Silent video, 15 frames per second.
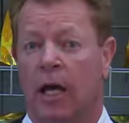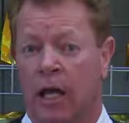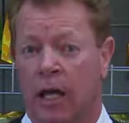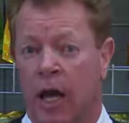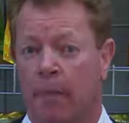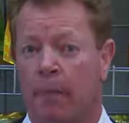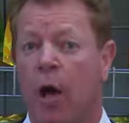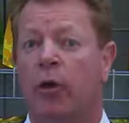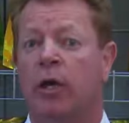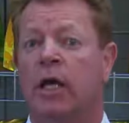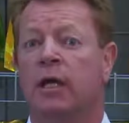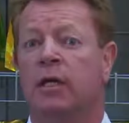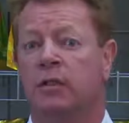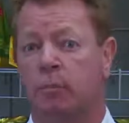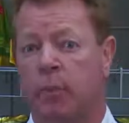
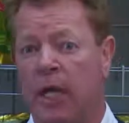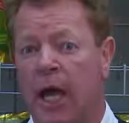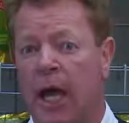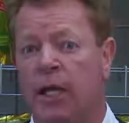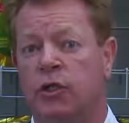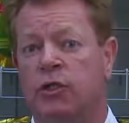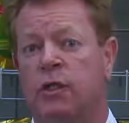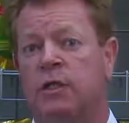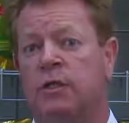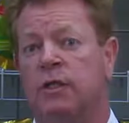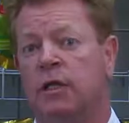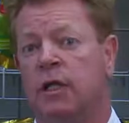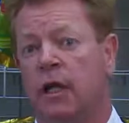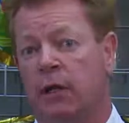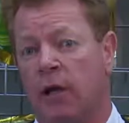ammonias, pHs,
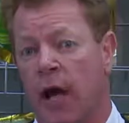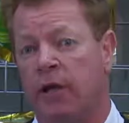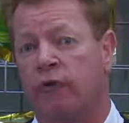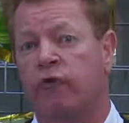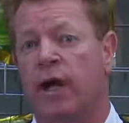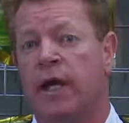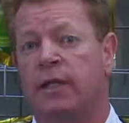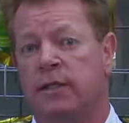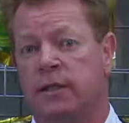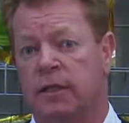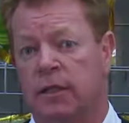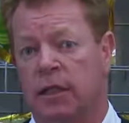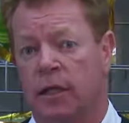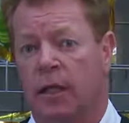nitrates,